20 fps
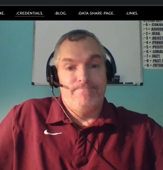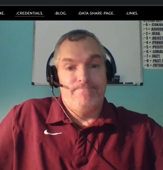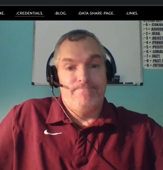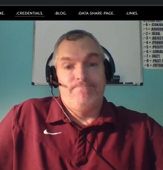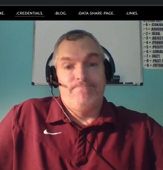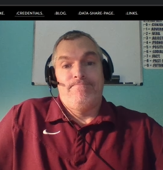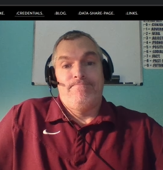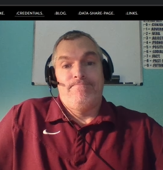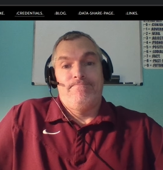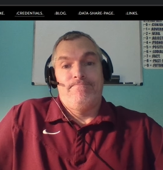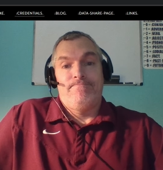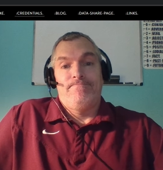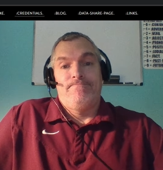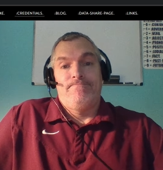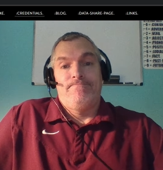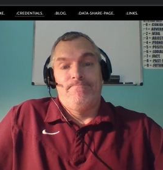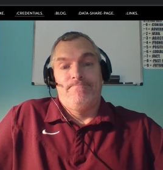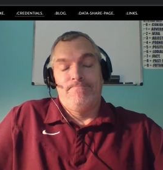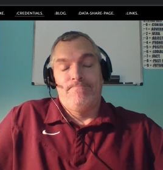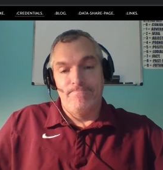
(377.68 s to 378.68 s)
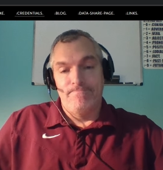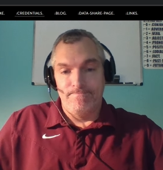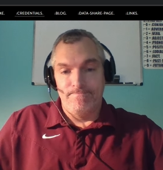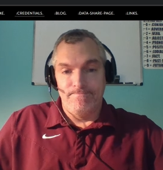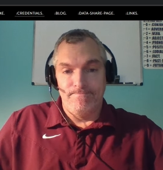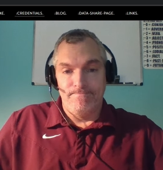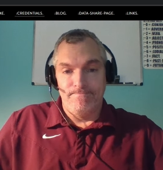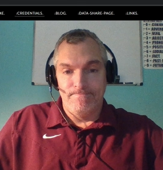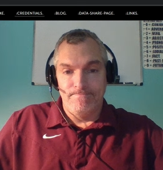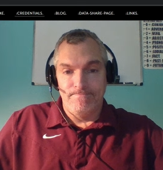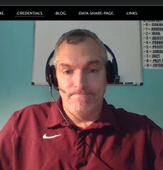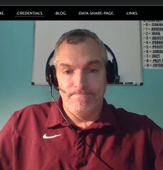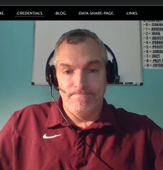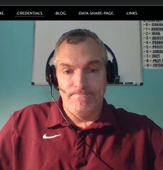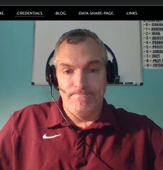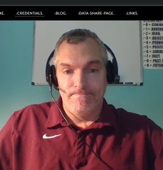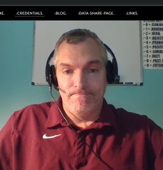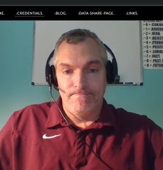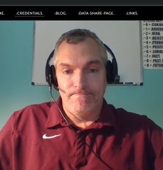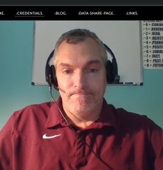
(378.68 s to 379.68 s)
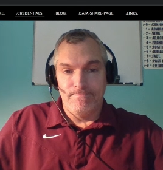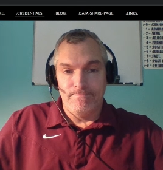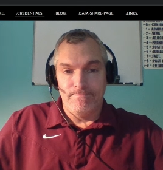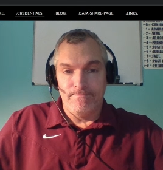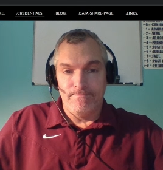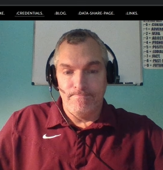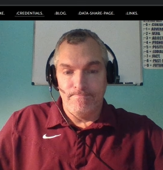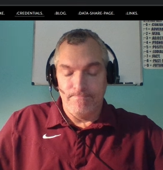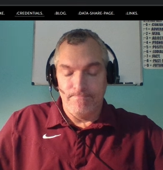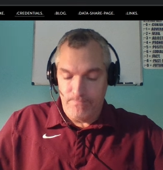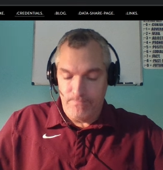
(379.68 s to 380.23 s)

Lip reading: Nothing is said.